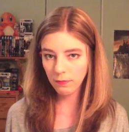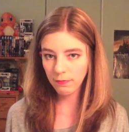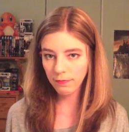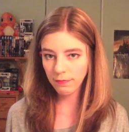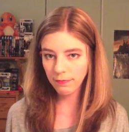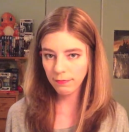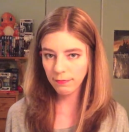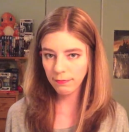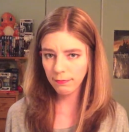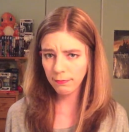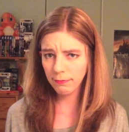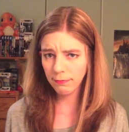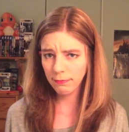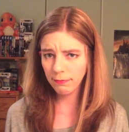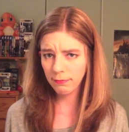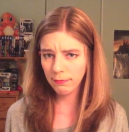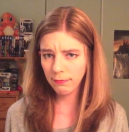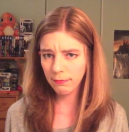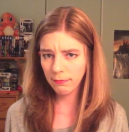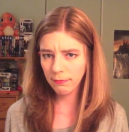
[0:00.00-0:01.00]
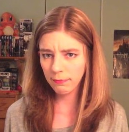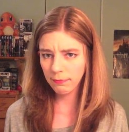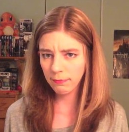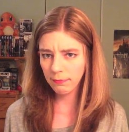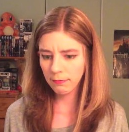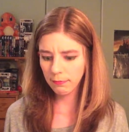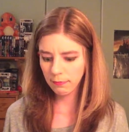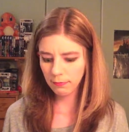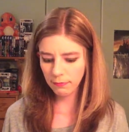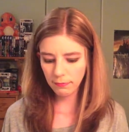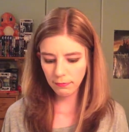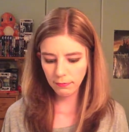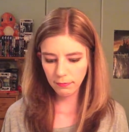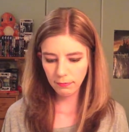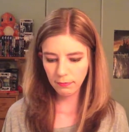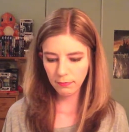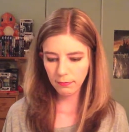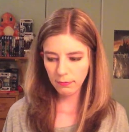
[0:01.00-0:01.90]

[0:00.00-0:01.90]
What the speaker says: [no speech]